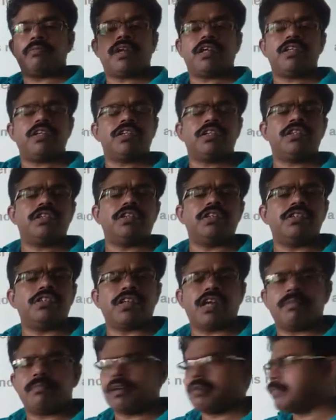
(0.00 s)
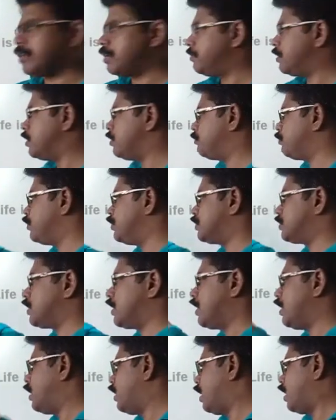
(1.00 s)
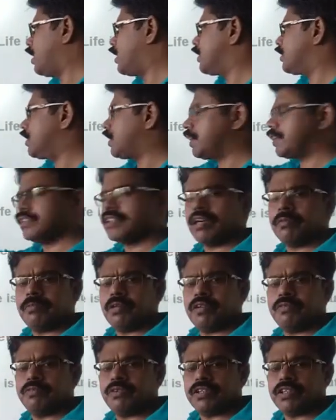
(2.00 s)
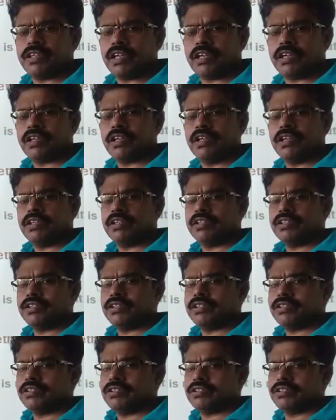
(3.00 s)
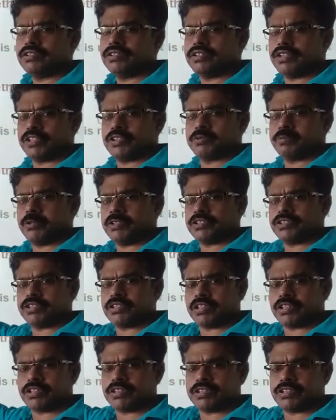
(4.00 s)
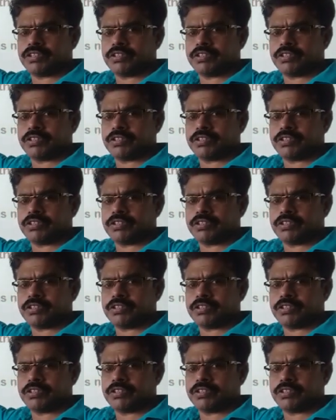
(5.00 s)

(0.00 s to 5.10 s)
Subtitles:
another drama, maybe if we say another example, if we take Shakespeare said,